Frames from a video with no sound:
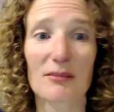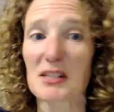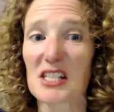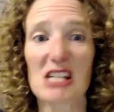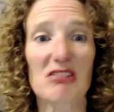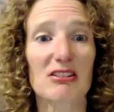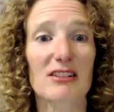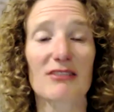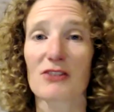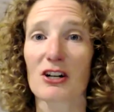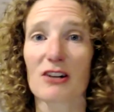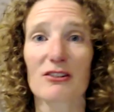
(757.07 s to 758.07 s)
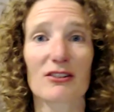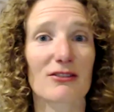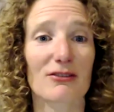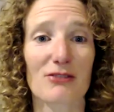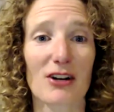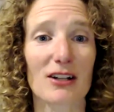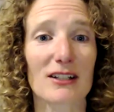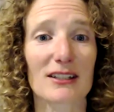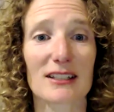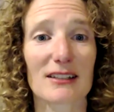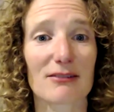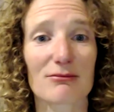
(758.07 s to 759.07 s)
bacteria, viruses,
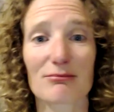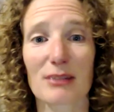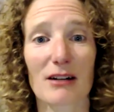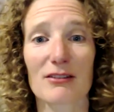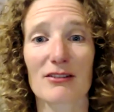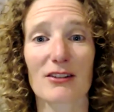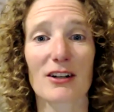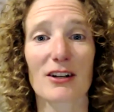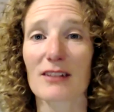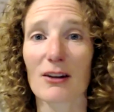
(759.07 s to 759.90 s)
fungi, parasites.